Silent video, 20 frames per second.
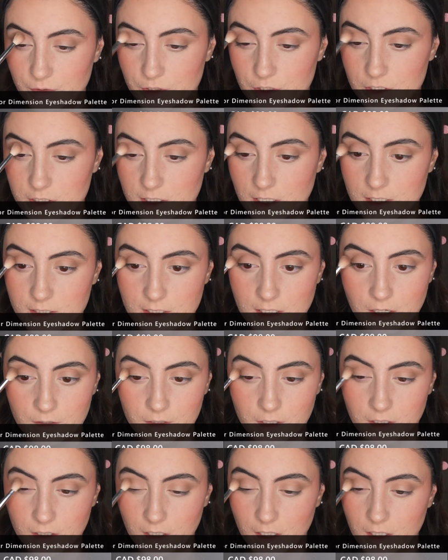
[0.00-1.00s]
just set down
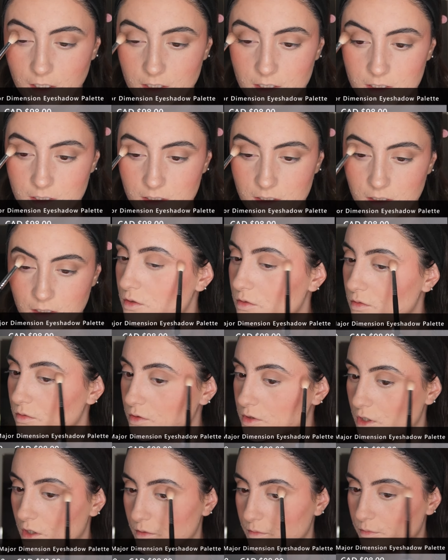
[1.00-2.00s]
a nice cool
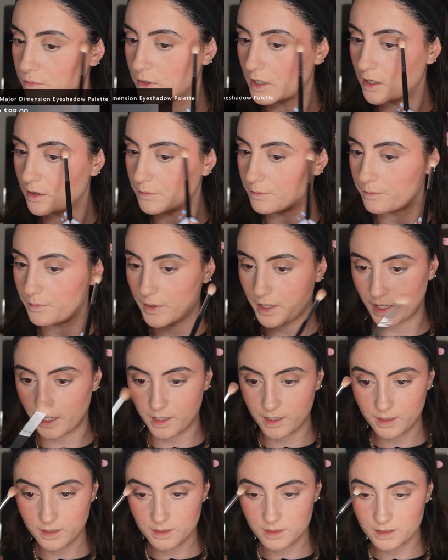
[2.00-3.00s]
tone brown
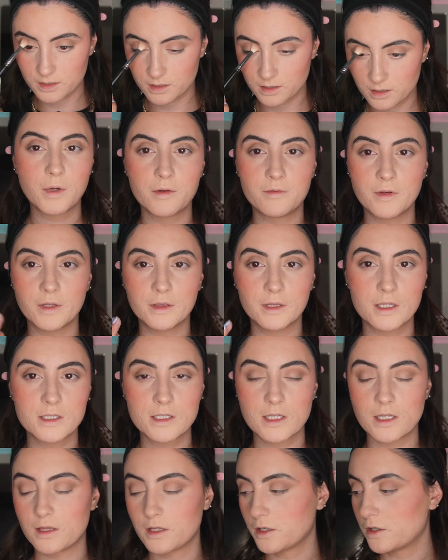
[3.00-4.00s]
base, buffing this
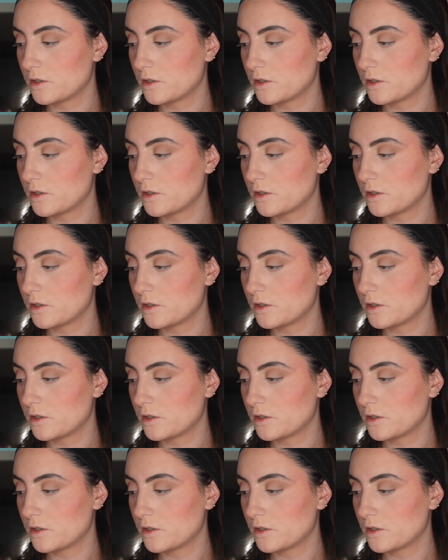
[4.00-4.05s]
in the